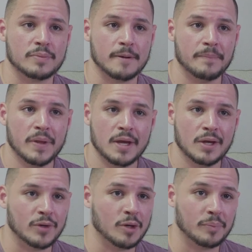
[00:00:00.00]
But
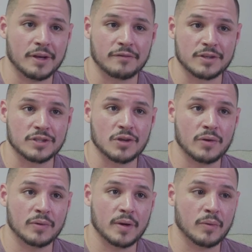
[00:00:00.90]
we don't plan for it to
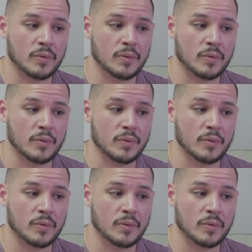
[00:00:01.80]
go anywhere.